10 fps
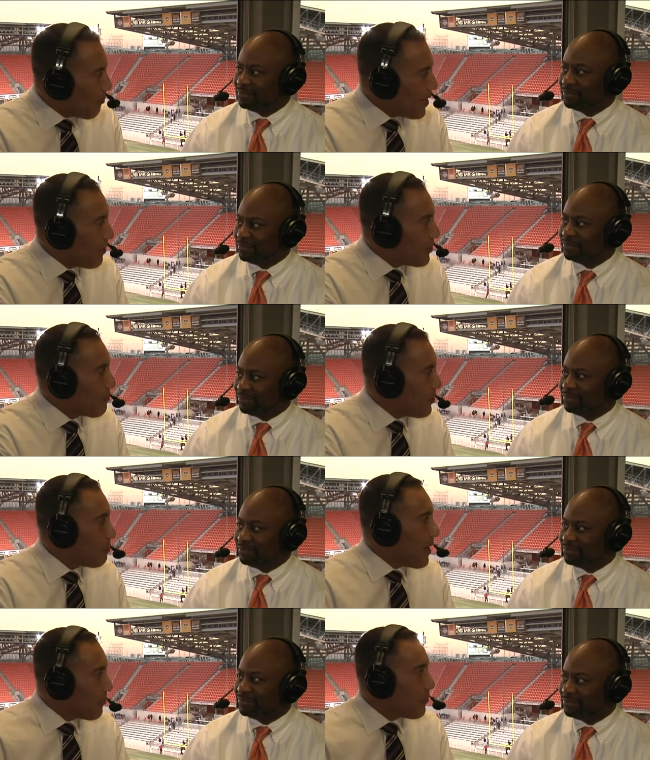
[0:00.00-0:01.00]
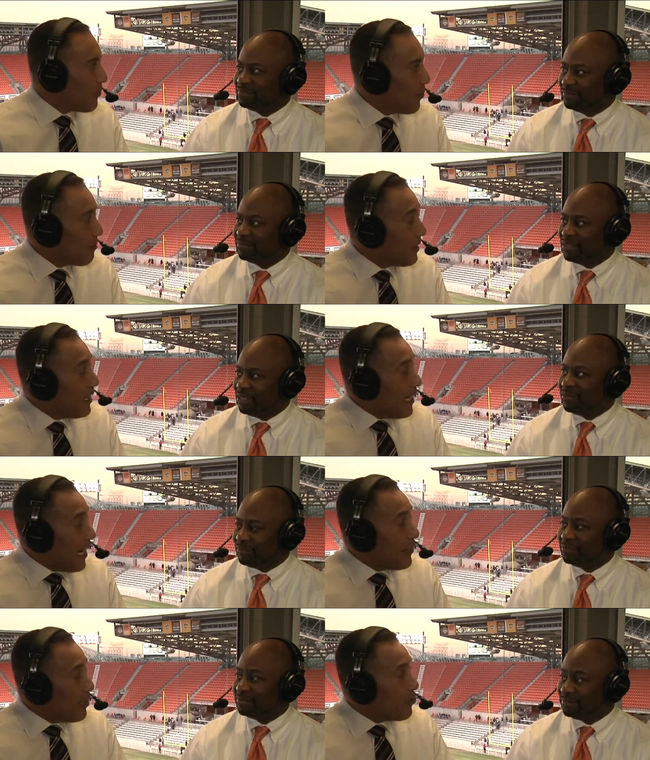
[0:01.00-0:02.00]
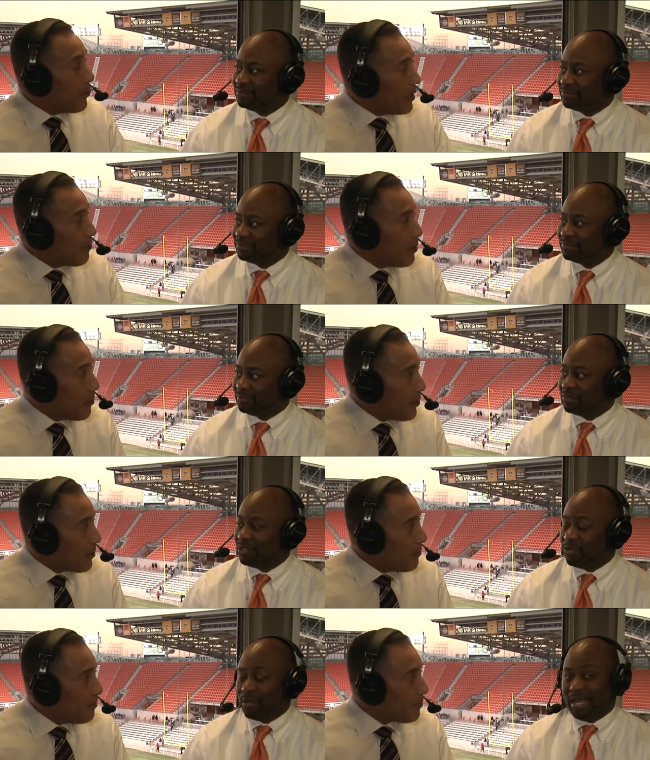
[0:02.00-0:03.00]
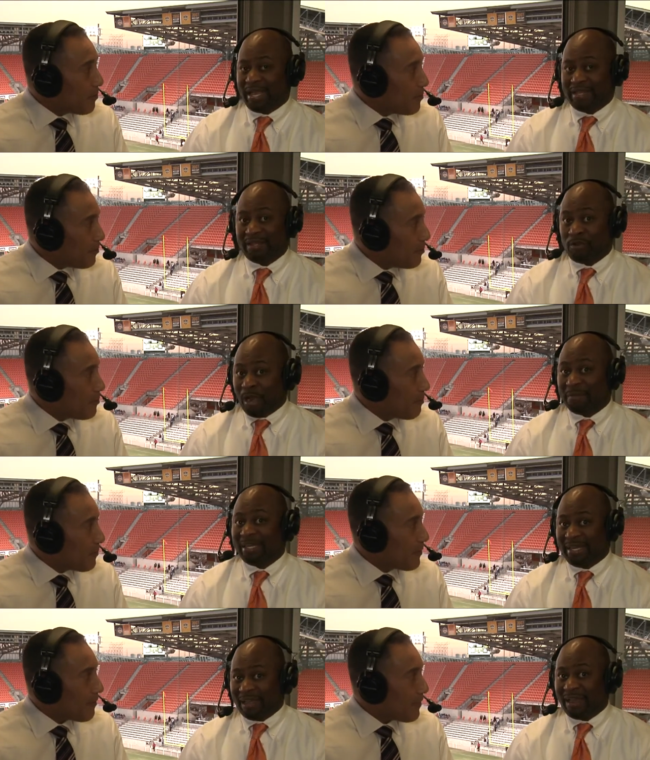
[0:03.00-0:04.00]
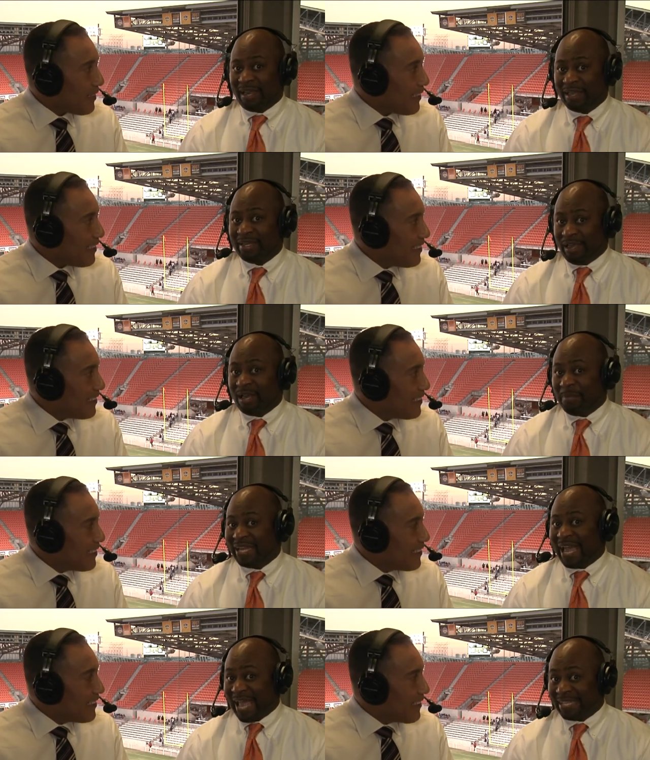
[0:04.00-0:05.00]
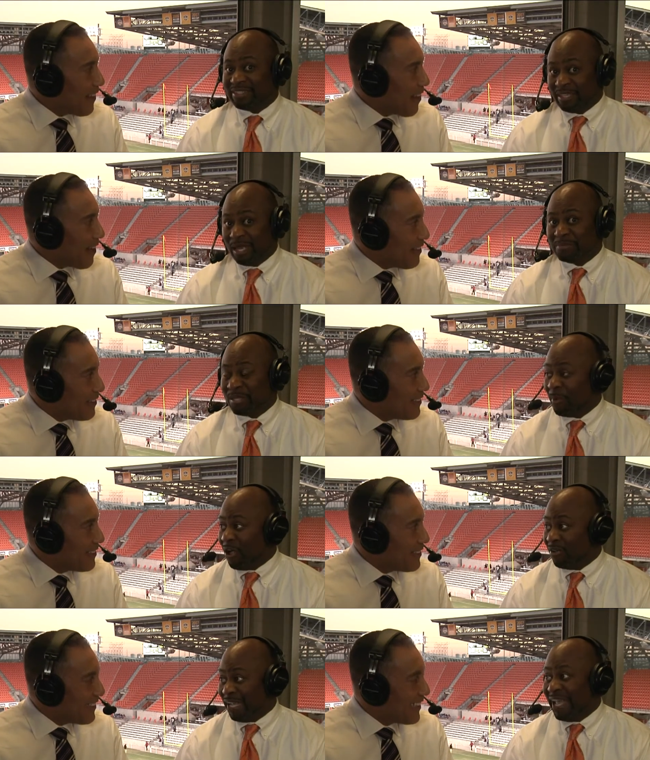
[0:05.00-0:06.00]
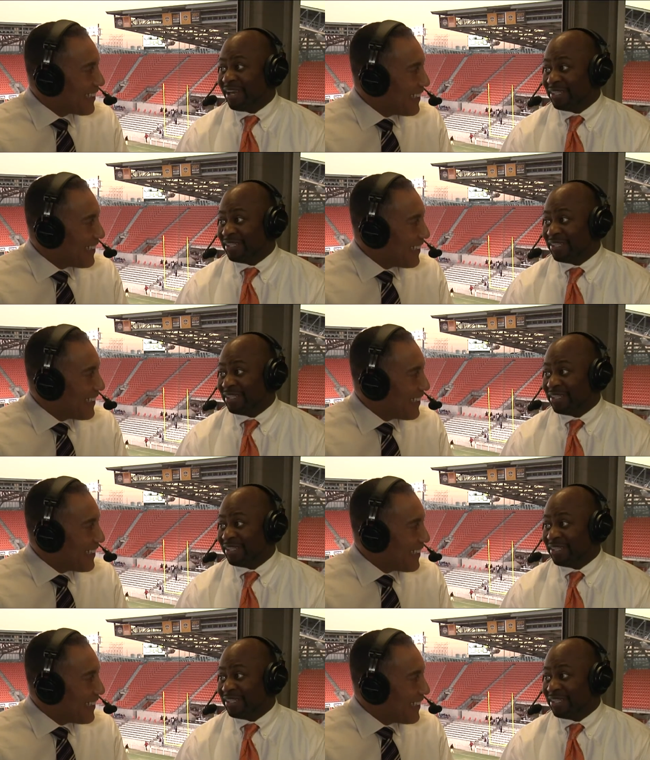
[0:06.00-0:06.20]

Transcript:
Speaker 1: have something special for them, and they showed they could play with it.
Speaker 2: Right. Grambling, they're going to they're gonna be in ice tubs tomorrow. They had a